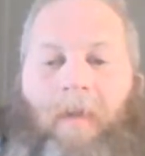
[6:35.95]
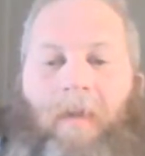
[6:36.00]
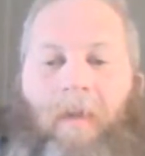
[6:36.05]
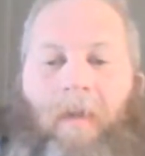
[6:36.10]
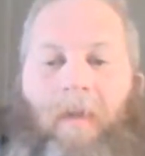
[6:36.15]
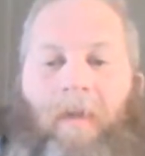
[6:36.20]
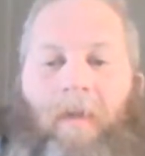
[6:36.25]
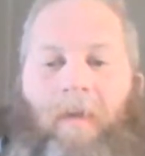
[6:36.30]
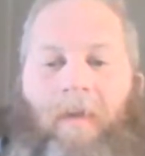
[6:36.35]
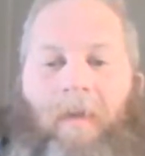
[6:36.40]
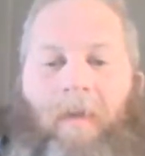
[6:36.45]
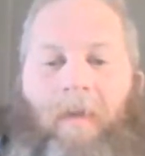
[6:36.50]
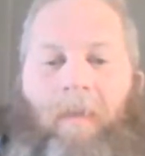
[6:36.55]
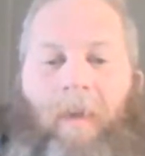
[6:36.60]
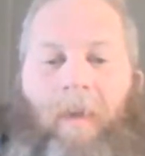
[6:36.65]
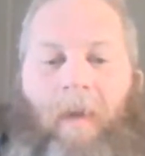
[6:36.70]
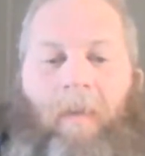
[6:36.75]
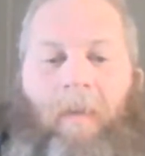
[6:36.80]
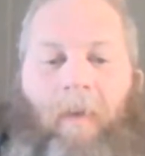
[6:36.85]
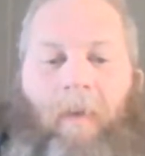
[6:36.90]
It says there's 2
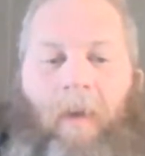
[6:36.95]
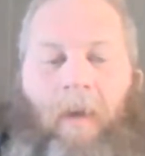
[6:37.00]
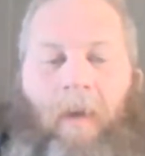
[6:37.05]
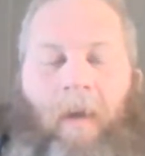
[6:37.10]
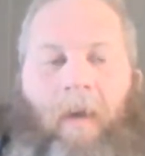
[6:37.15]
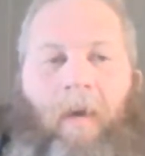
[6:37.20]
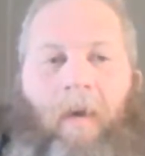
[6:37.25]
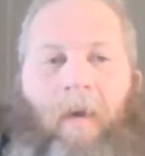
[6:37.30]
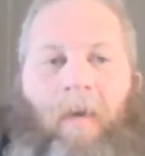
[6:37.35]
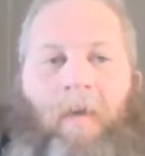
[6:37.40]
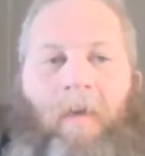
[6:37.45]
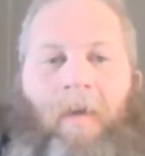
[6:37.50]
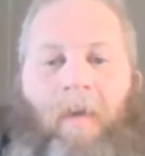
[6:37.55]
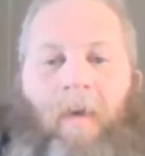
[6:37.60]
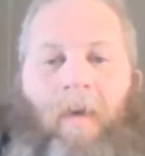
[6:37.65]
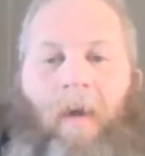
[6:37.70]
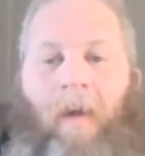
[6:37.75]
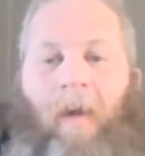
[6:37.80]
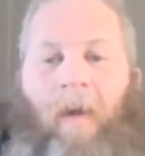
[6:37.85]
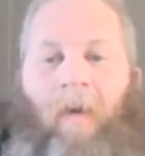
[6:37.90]
people in here,
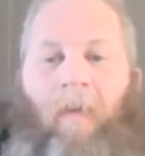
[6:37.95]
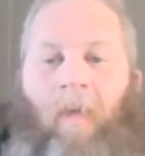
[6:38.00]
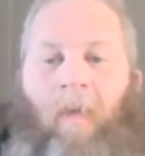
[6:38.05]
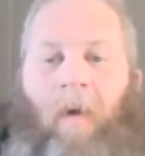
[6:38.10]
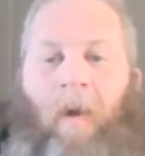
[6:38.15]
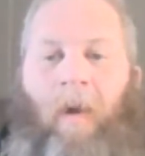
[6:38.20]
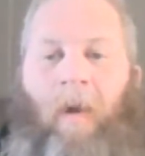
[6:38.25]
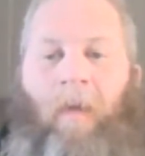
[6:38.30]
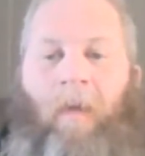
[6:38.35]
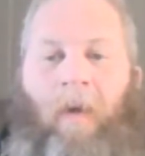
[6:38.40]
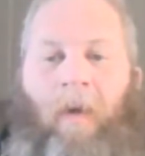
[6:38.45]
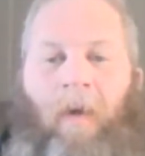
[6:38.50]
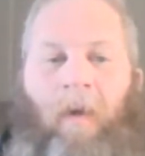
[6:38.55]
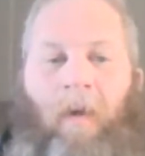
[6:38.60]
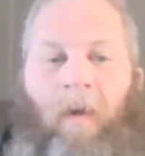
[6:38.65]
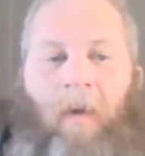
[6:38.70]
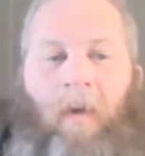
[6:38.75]
so I know one of you.